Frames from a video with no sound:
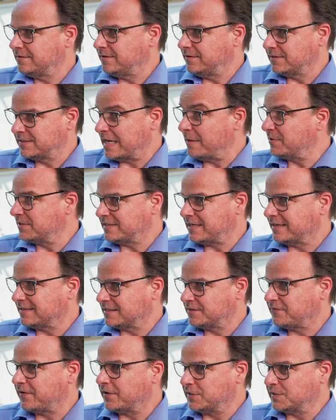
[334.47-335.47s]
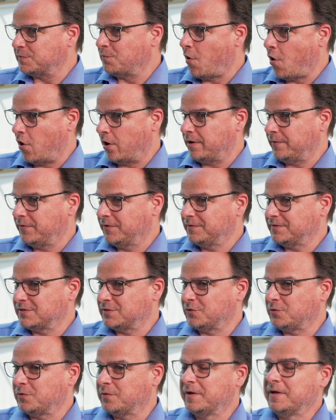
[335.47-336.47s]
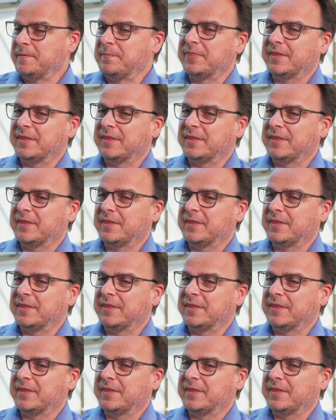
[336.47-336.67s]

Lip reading: sample size is very small. No? So,